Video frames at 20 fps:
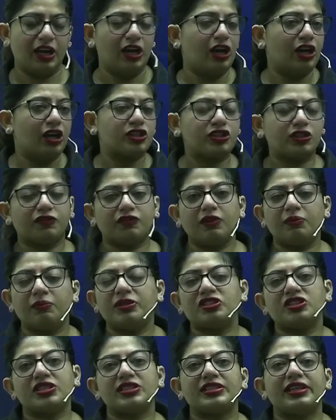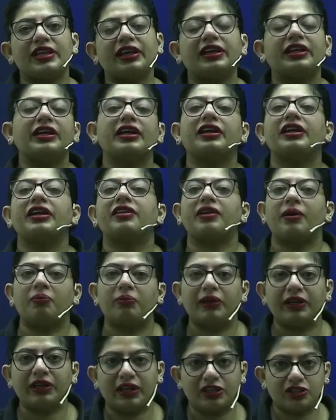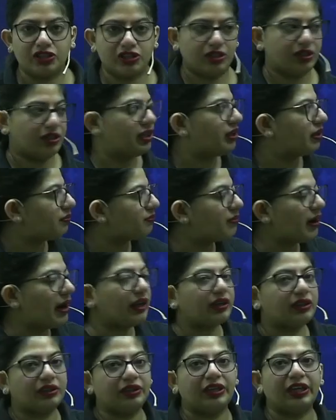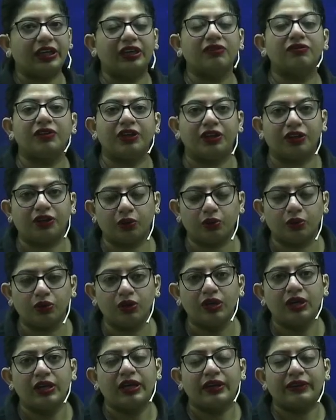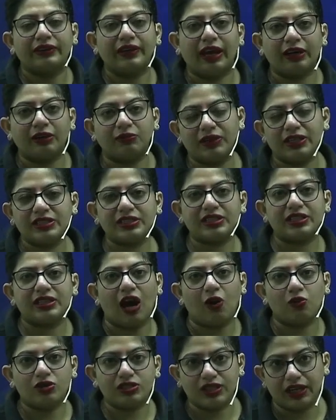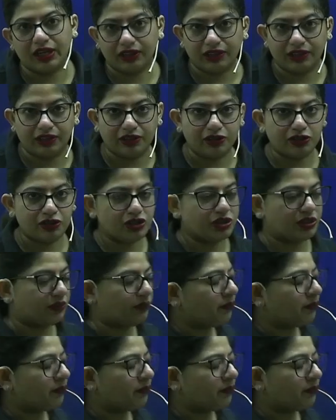So it will be just like DNA replication but in vitro. That means an outside condition.